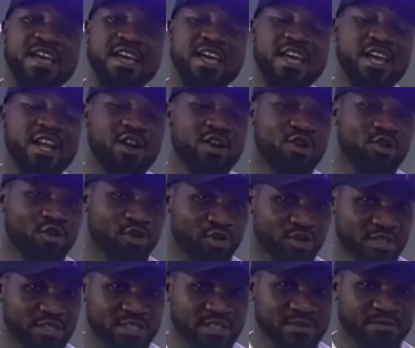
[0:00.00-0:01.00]
a
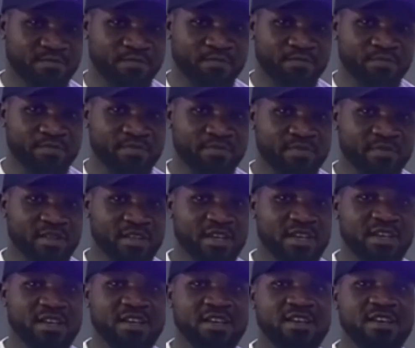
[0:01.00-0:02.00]
lot.
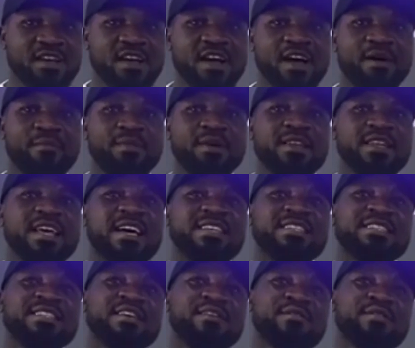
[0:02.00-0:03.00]

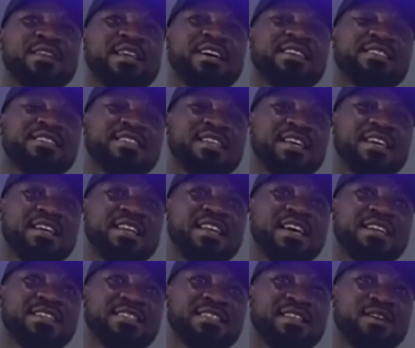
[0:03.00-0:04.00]
That's
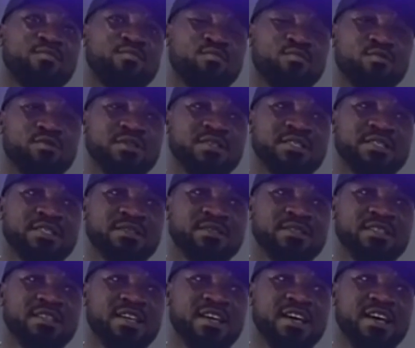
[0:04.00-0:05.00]
the most
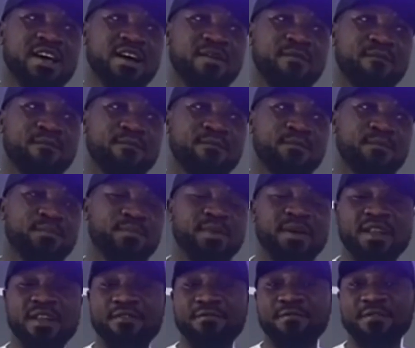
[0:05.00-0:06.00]

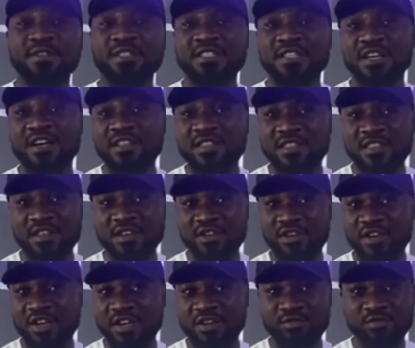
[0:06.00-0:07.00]
beneficial thing
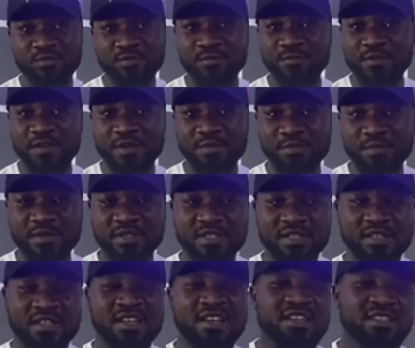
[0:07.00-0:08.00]
you can do for the
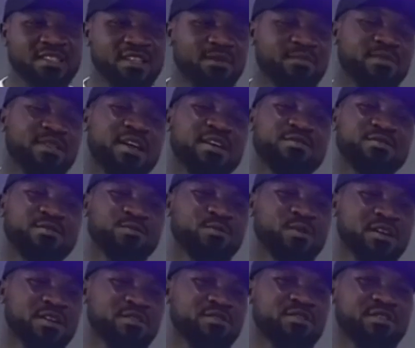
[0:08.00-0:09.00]
patient. Sometimes
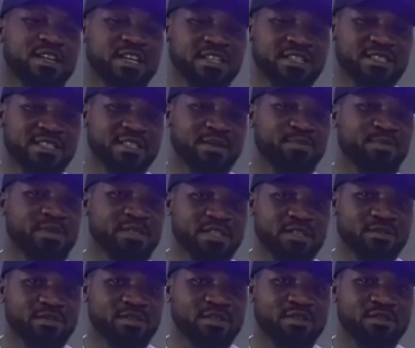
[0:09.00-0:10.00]
you get the
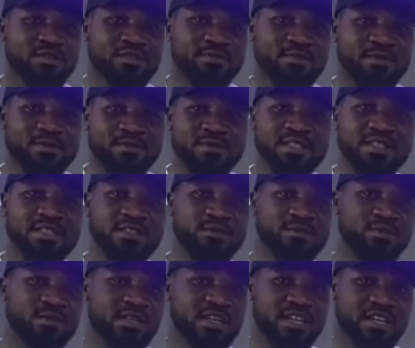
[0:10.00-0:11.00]
patient to the hospital. This
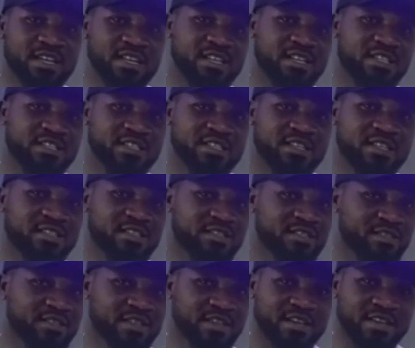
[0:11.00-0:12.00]
is to the
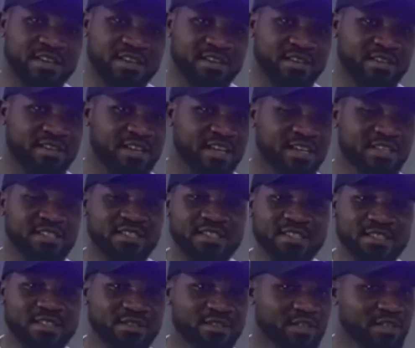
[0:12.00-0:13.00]
clinicians, the
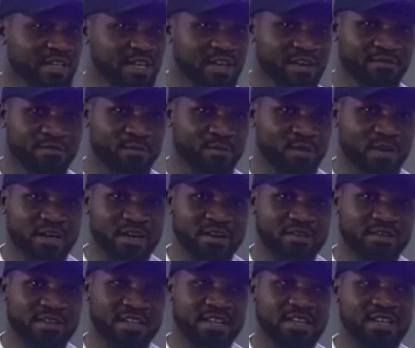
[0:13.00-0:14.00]
nurses, everyone
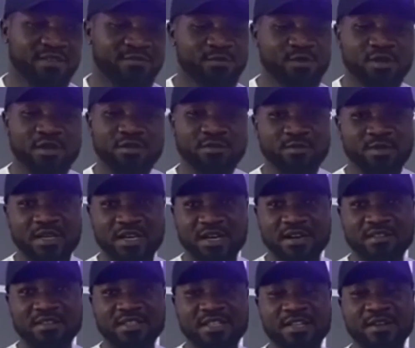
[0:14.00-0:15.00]
out there, every health worker
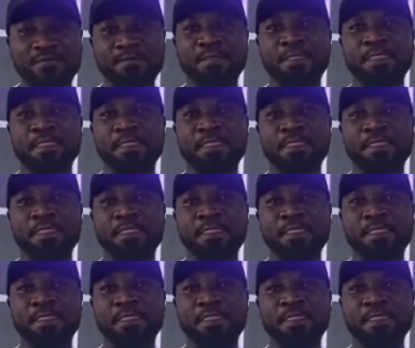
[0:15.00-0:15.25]
out there.